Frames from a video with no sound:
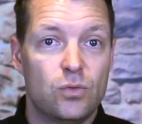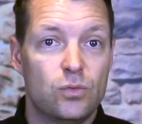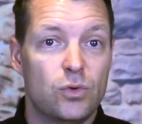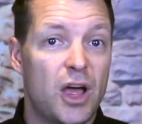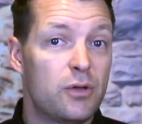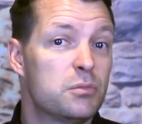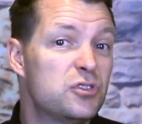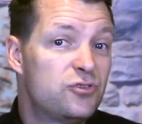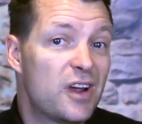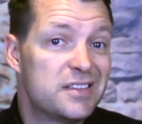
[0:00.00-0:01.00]
will help them
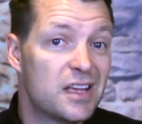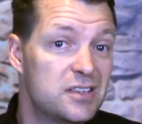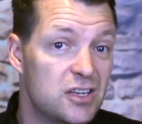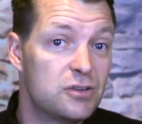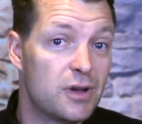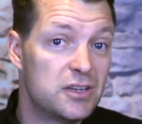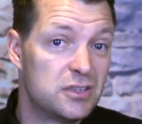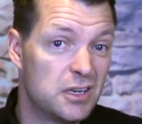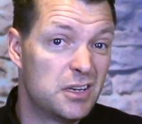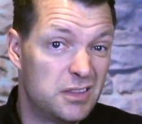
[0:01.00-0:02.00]
address their situation
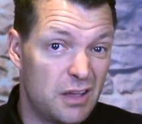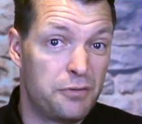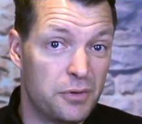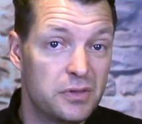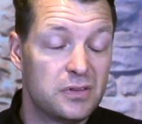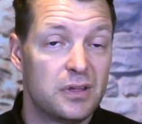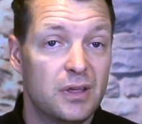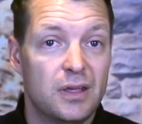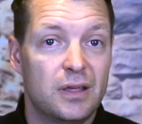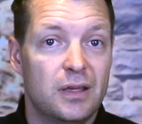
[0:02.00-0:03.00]
in a different
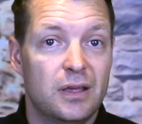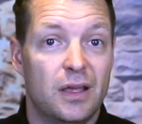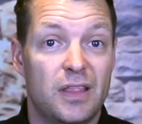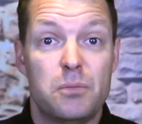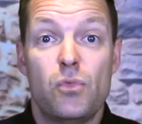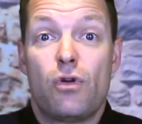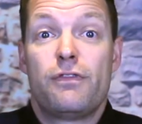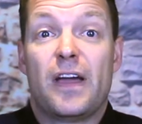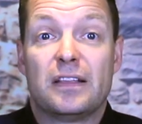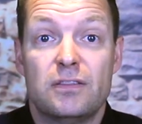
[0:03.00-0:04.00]
and then more
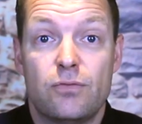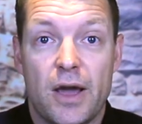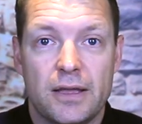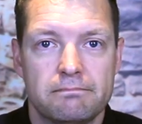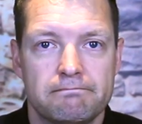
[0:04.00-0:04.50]
effective way.